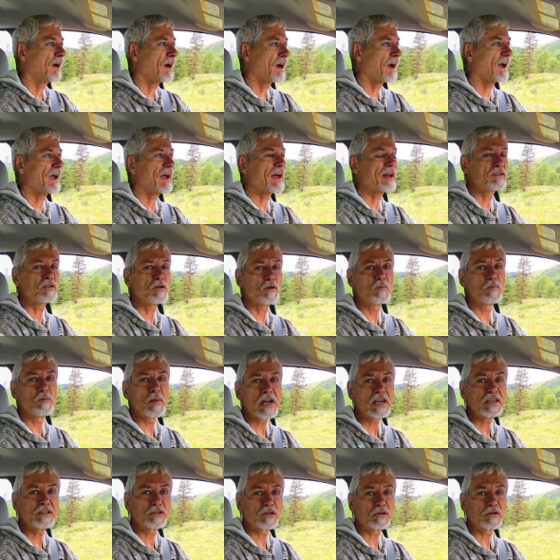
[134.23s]
I had no
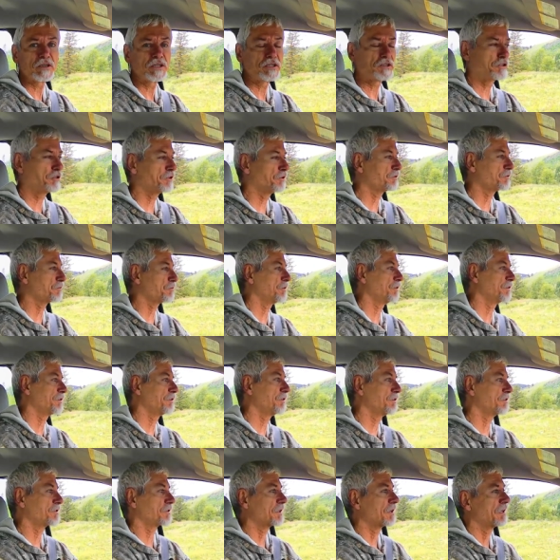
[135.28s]
major issues with
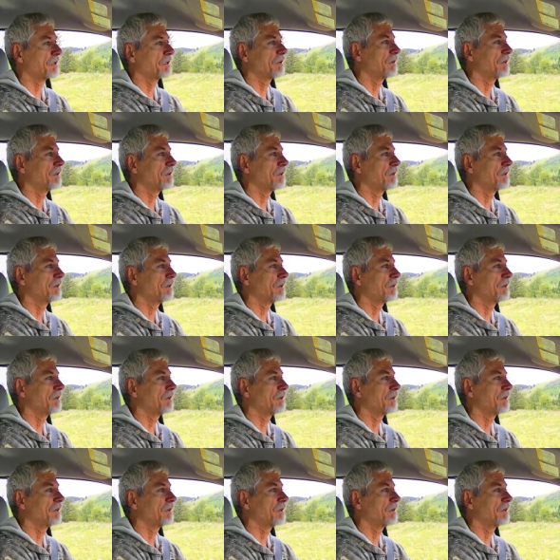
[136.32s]
this